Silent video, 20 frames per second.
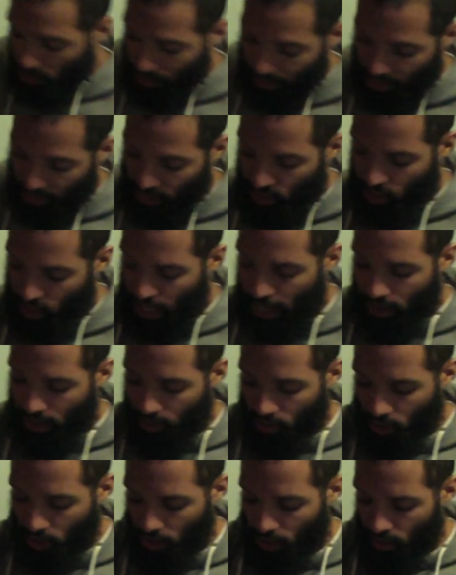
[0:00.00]
like an
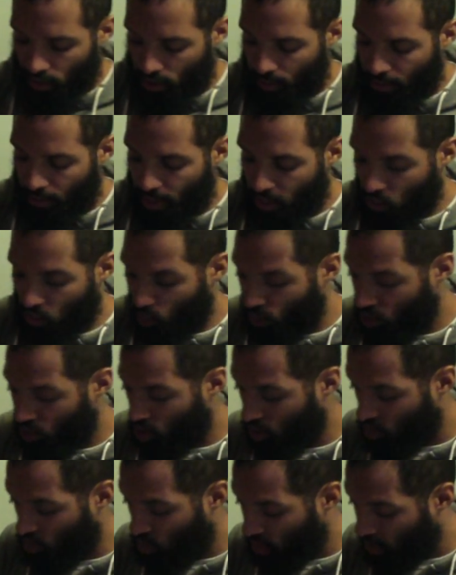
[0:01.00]
Italian seasoning mix, which
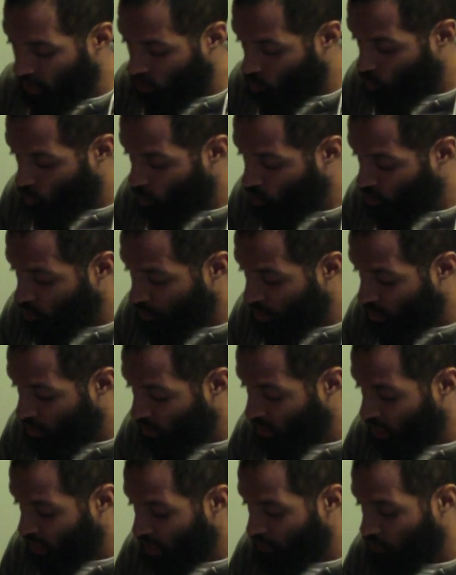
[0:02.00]
contains rosemary
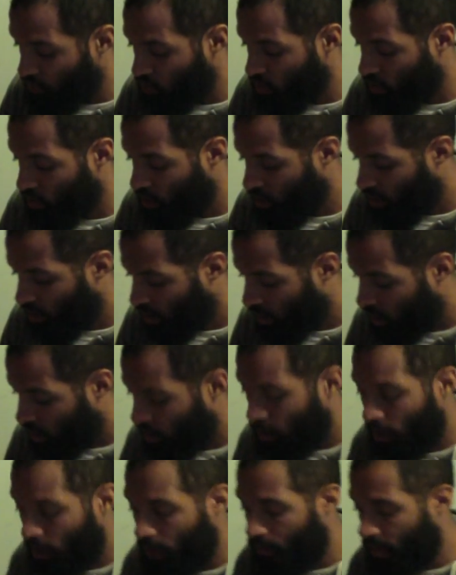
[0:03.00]
leaves
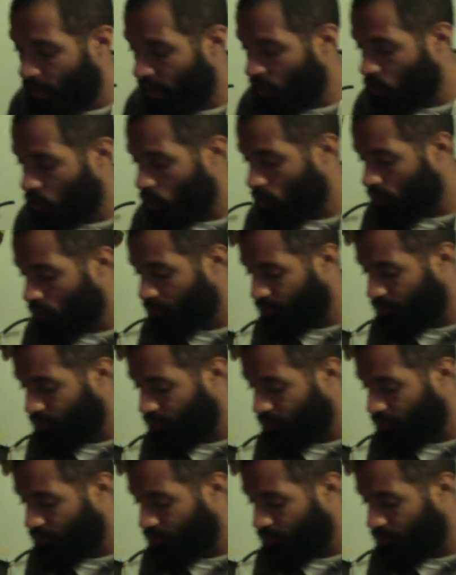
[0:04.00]
and basil